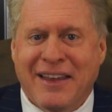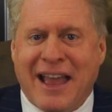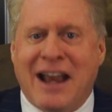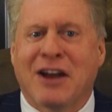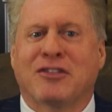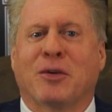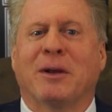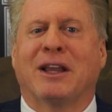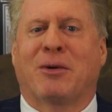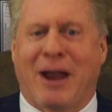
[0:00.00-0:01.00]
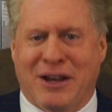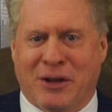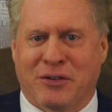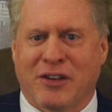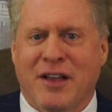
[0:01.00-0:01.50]
And here's the really great
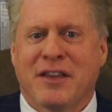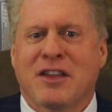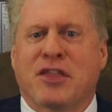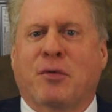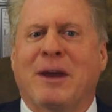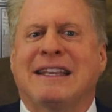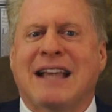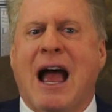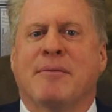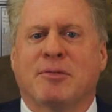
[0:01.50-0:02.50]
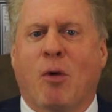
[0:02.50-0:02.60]
news. 3 times